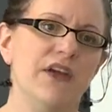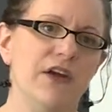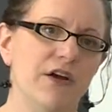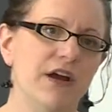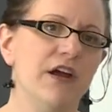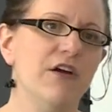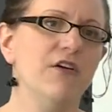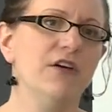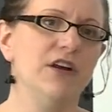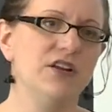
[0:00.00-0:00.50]

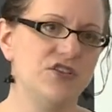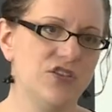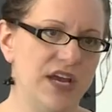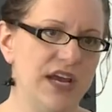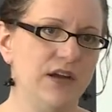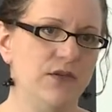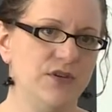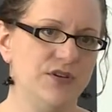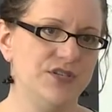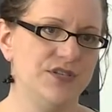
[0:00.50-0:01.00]
their heritage
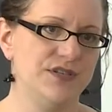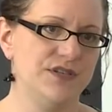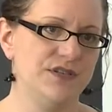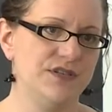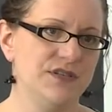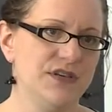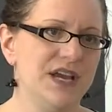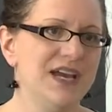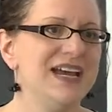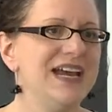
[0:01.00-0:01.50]

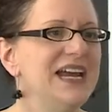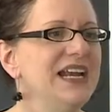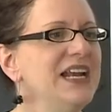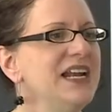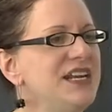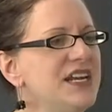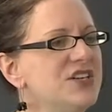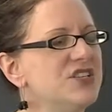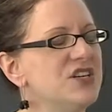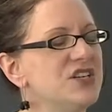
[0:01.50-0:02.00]
languages,
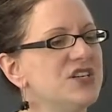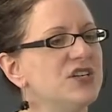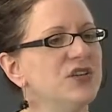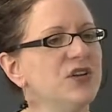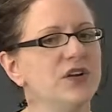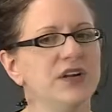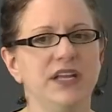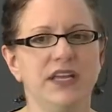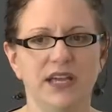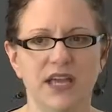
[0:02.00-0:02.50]
in addition to
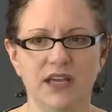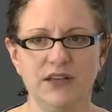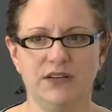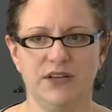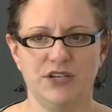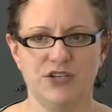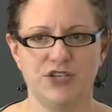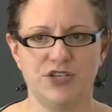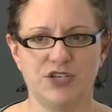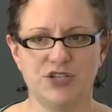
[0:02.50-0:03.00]
learning
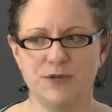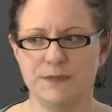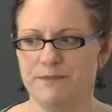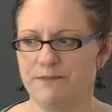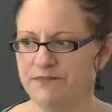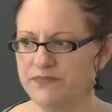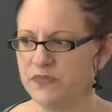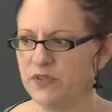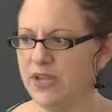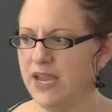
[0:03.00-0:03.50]
English?
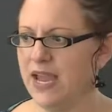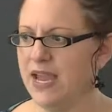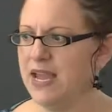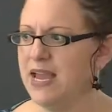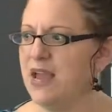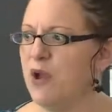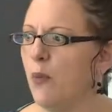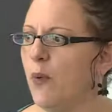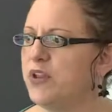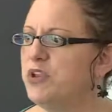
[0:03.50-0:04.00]

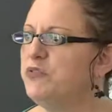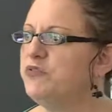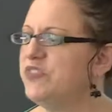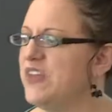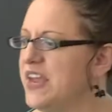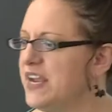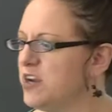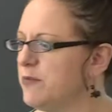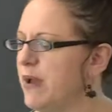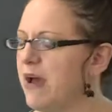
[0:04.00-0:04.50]
Okay? When you
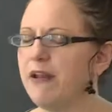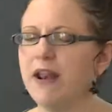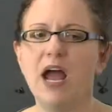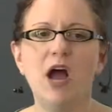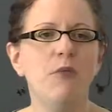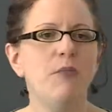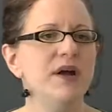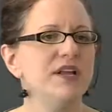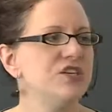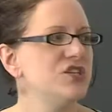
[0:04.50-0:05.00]
think about
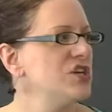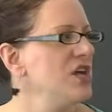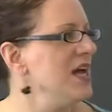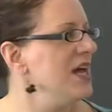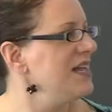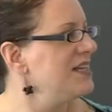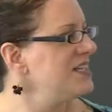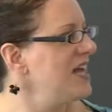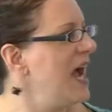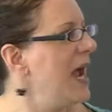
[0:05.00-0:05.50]
how much
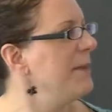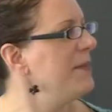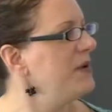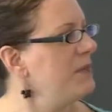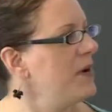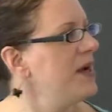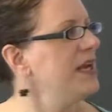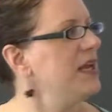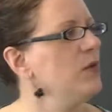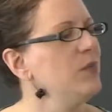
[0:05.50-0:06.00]
time
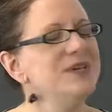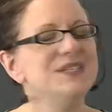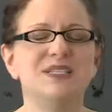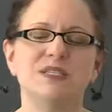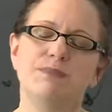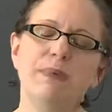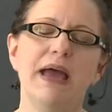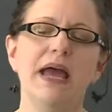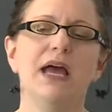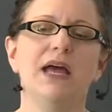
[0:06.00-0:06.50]
and money we
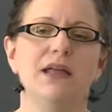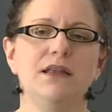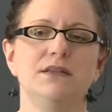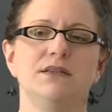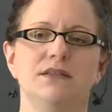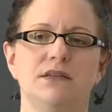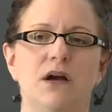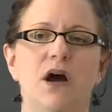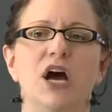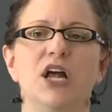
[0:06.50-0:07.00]

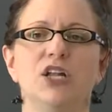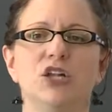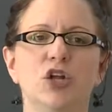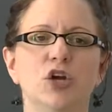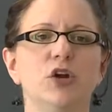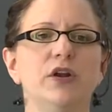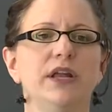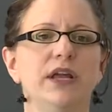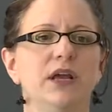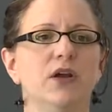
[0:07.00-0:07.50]
spend on
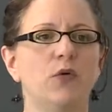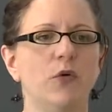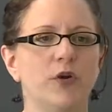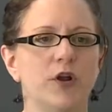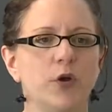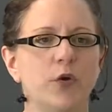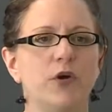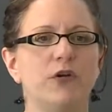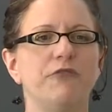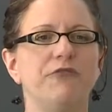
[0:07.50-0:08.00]
learning
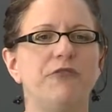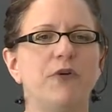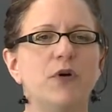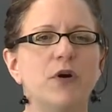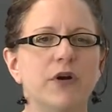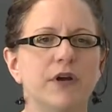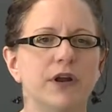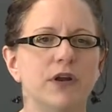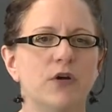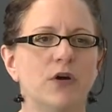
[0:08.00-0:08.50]
quote unquote
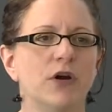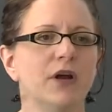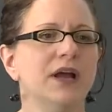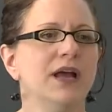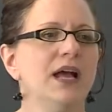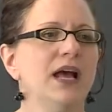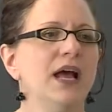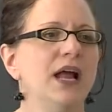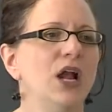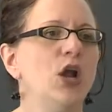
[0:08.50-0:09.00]
foreign or
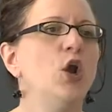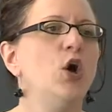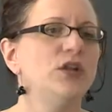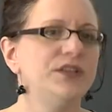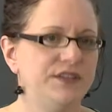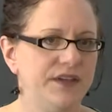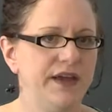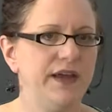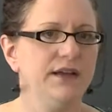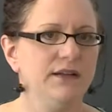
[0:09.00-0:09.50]

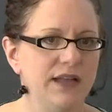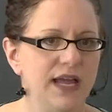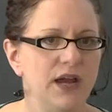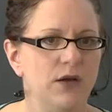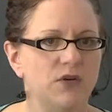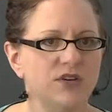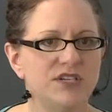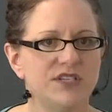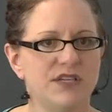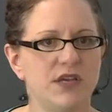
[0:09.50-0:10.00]
LOTE
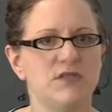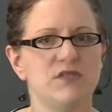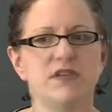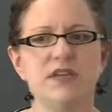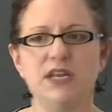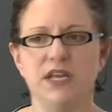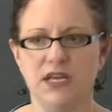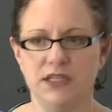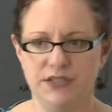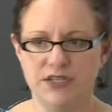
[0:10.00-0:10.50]
languages other
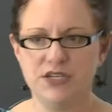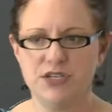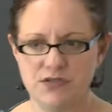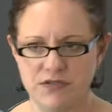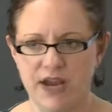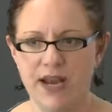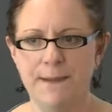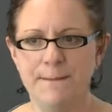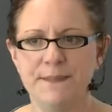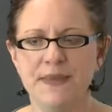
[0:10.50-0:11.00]
than
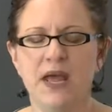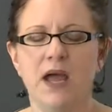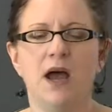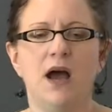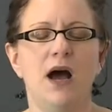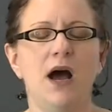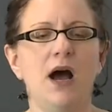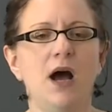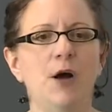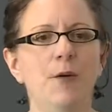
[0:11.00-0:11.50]
English, right?
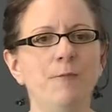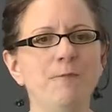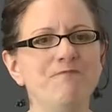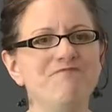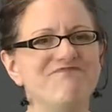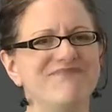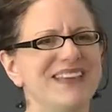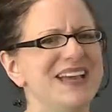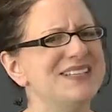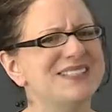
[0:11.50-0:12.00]

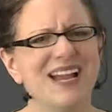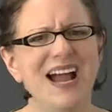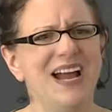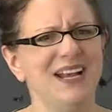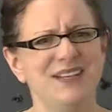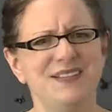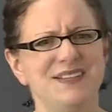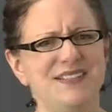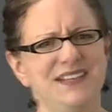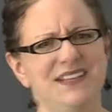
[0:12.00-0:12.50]
Um, it's
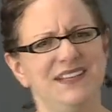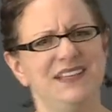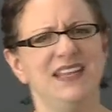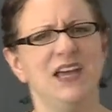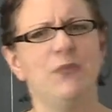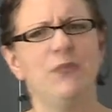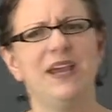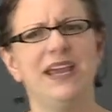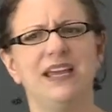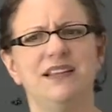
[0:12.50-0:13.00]
kind of silly
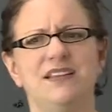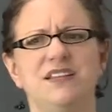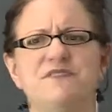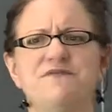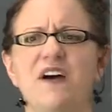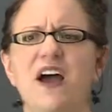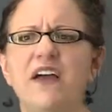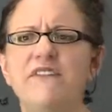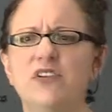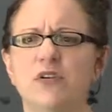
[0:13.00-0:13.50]
that we get
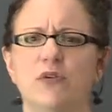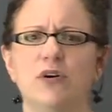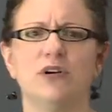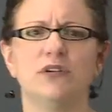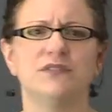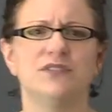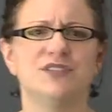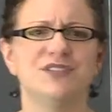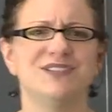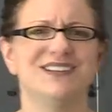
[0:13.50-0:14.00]
these five year
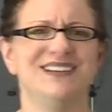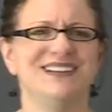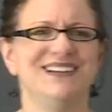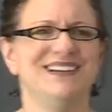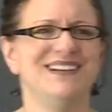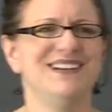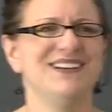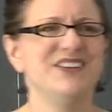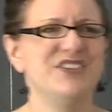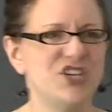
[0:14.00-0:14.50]
olds
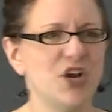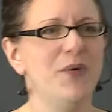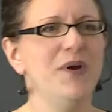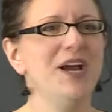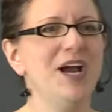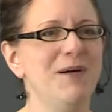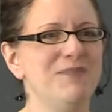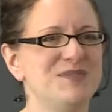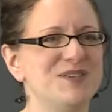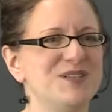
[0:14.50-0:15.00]

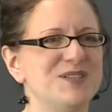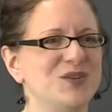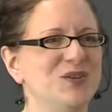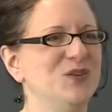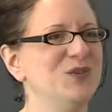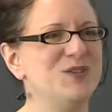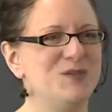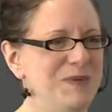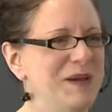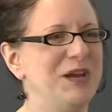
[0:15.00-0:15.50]
showing up to
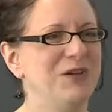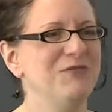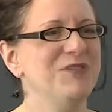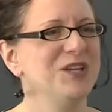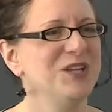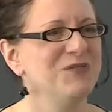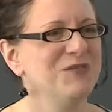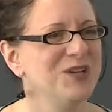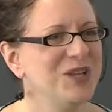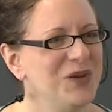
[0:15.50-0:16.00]
school who speak it
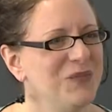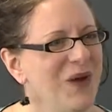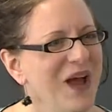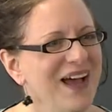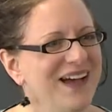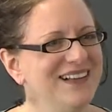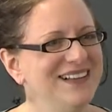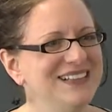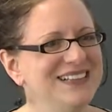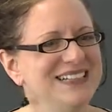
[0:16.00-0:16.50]
really, really
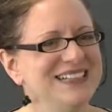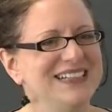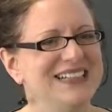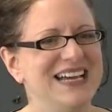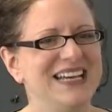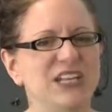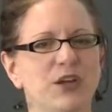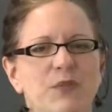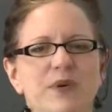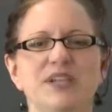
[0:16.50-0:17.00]
well,
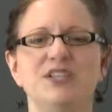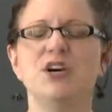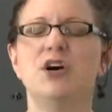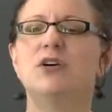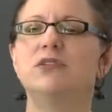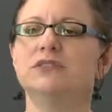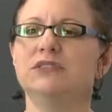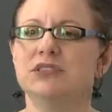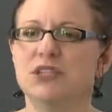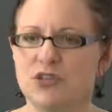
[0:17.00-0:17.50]
and then we
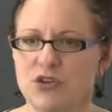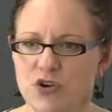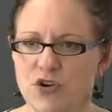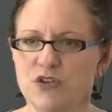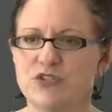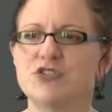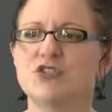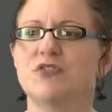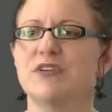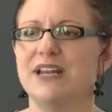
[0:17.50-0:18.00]
don't
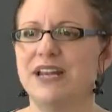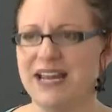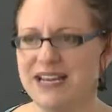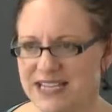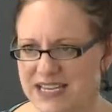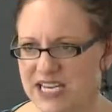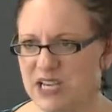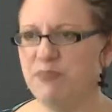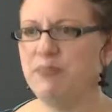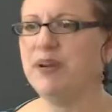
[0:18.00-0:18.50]
nurture it
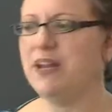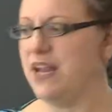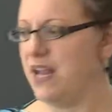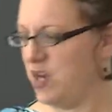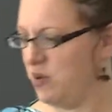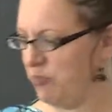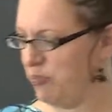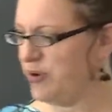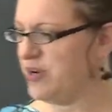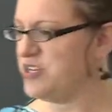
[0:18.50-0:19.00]
and keep it
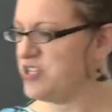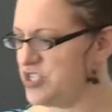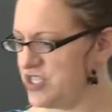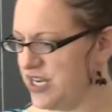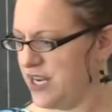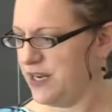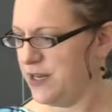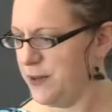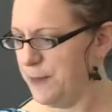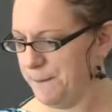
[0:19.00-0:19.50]
and
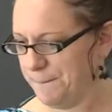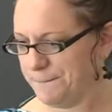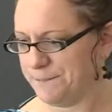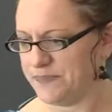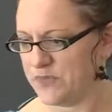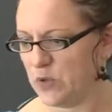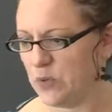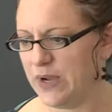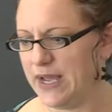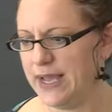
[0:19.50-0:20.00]
appreciate it.
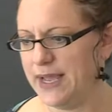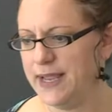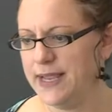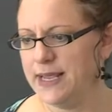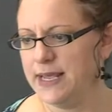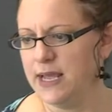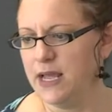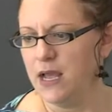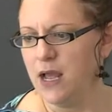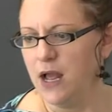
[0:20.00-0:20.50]

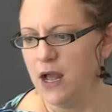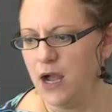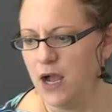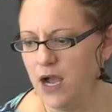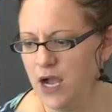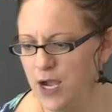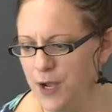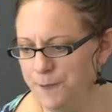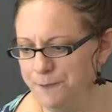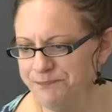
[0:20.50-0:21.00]
Okay?
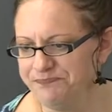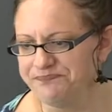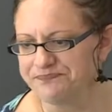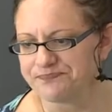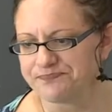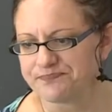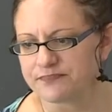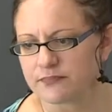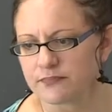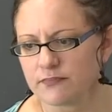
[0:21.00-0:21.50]

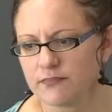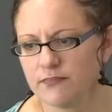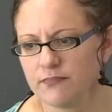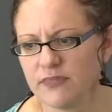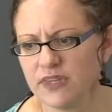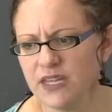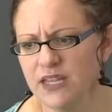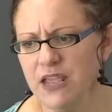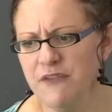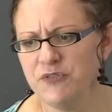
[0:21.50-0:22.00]
Um,
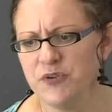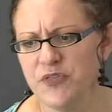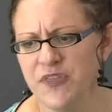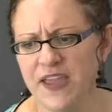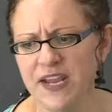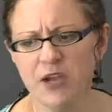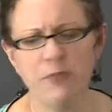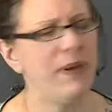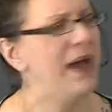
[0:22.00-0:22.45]
if you think